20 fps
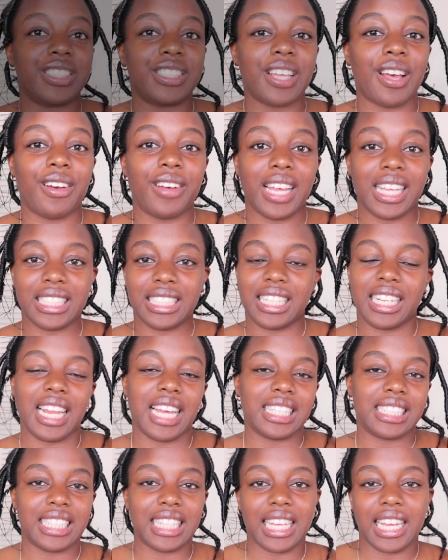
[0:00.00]
so it's the
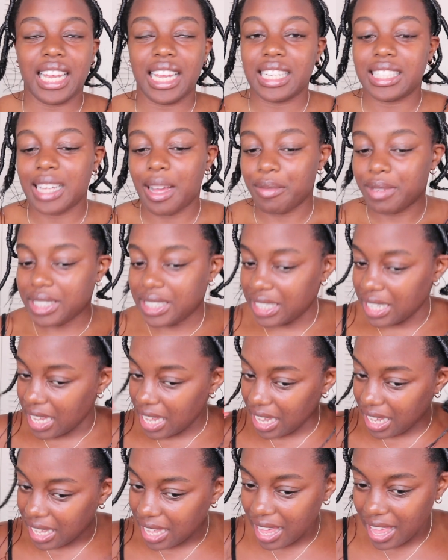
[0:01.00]
next day. Time to
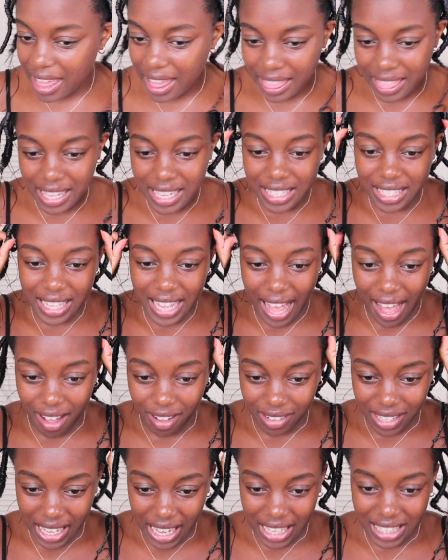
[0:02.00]
take these
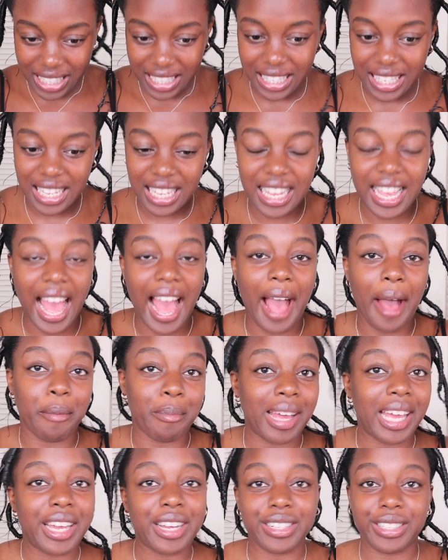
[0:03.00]
down and see how
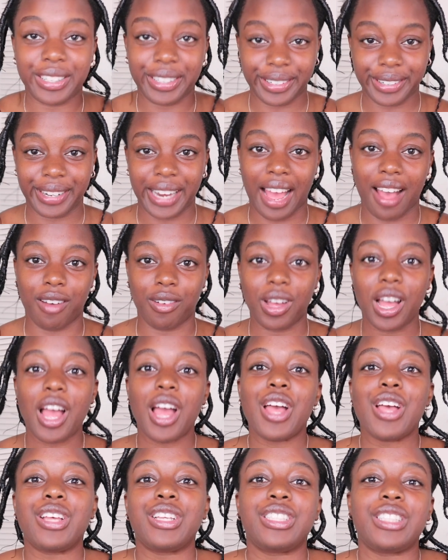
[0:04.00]
my hair turned out.
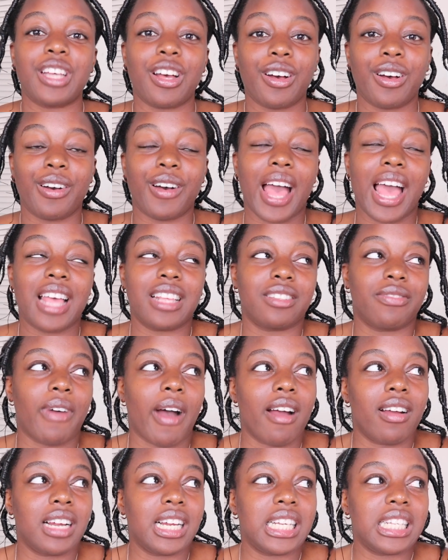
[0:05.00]
So as
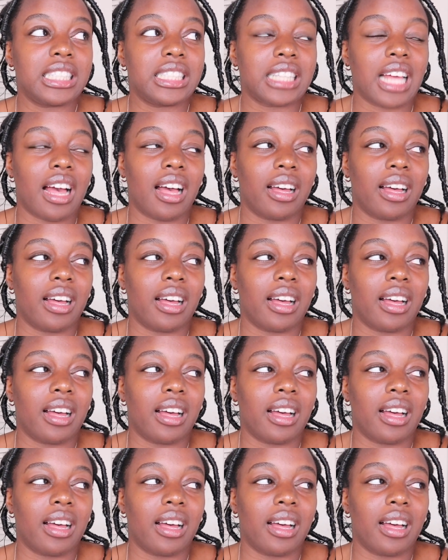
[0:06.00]
far as